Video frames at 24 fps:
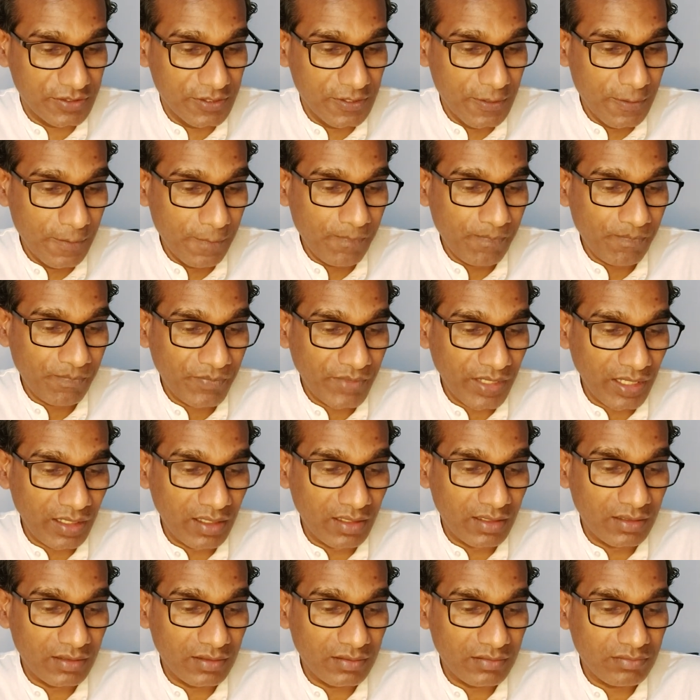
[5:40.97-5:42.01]
and
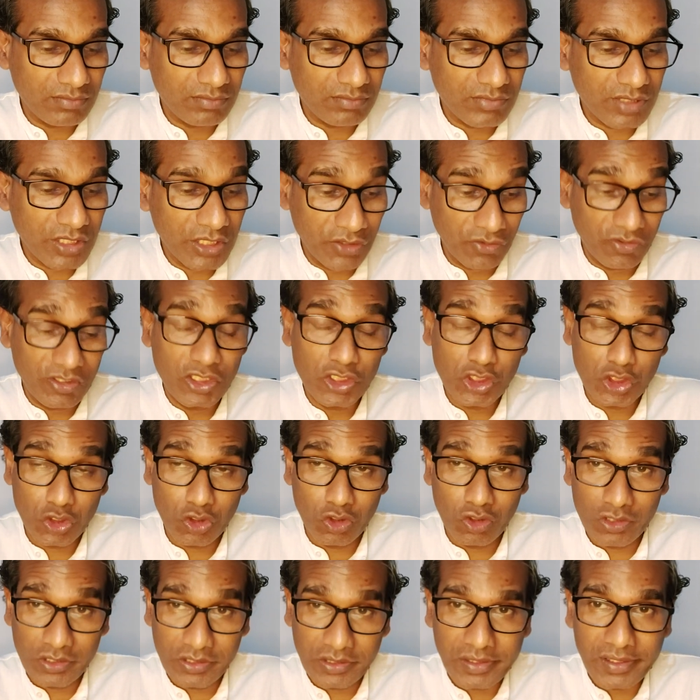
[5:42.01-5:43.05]
it will start
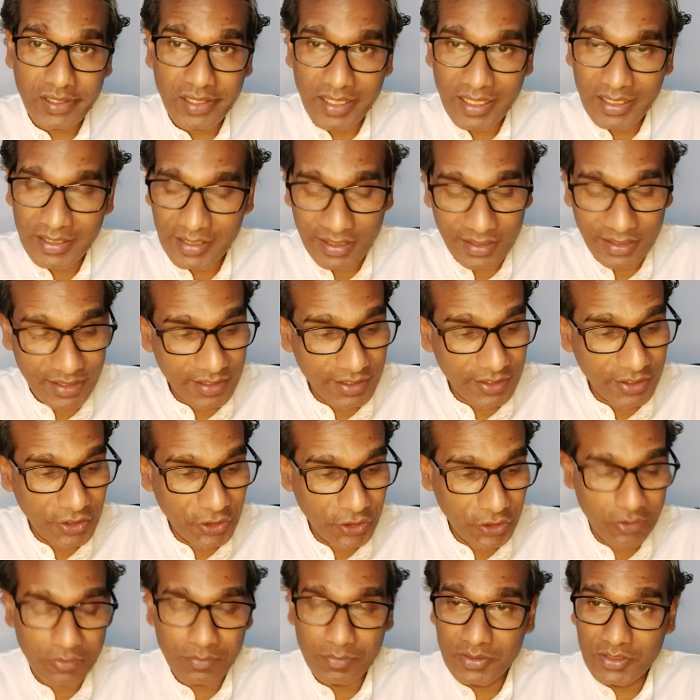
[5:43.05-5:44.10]
attacking
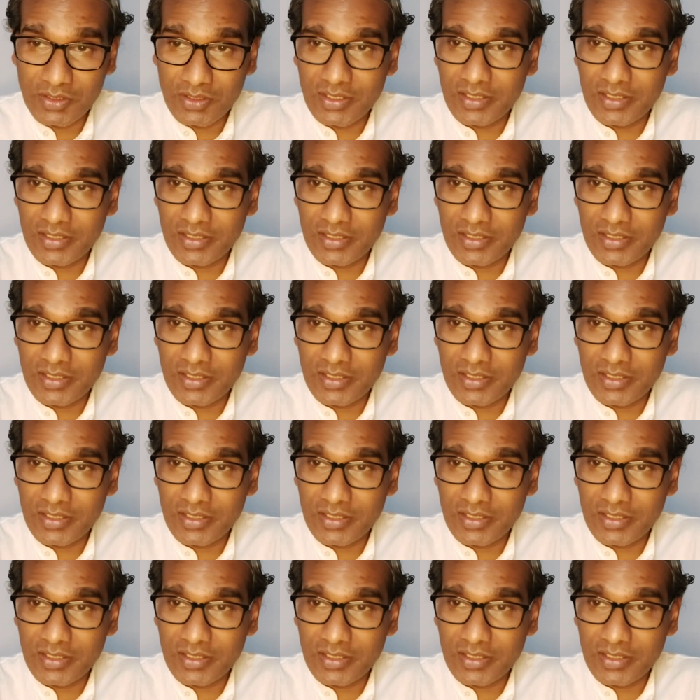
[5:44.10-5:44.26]
humans.